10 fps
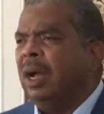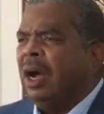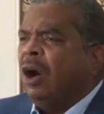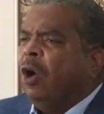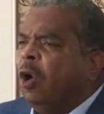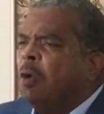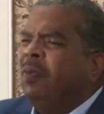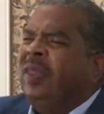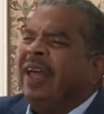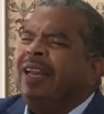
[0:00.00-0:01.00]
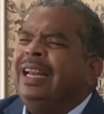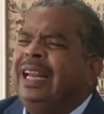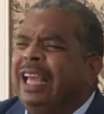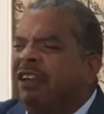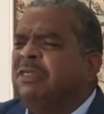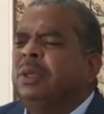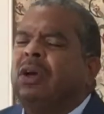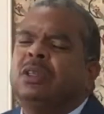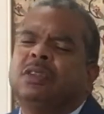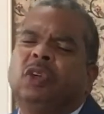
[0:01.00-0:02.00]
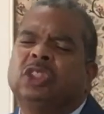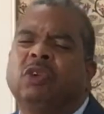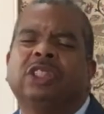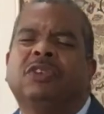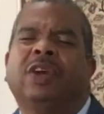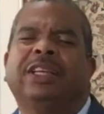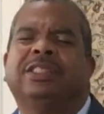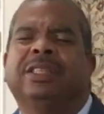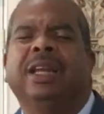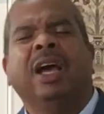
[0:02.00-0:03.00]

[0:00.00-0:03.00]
a hope that lives because of his resurrection,